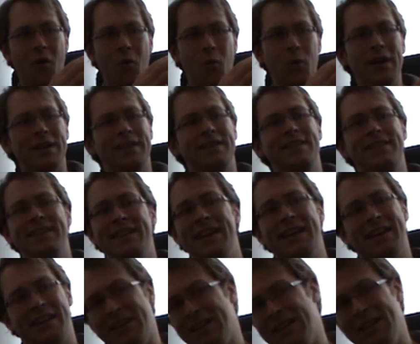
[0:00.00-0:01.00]

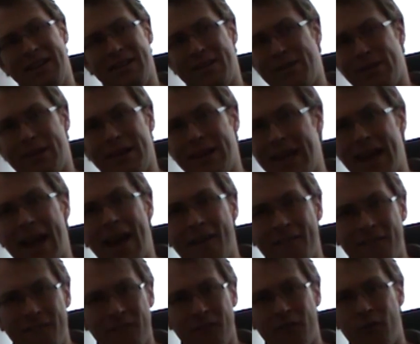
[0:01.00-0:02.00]
ridiculously
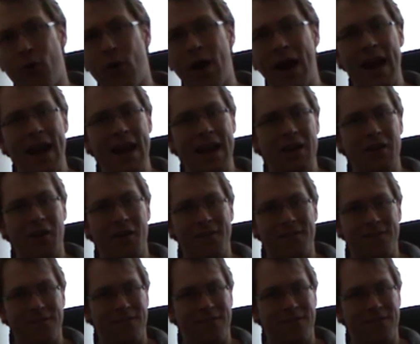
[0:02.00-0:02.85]
afraid of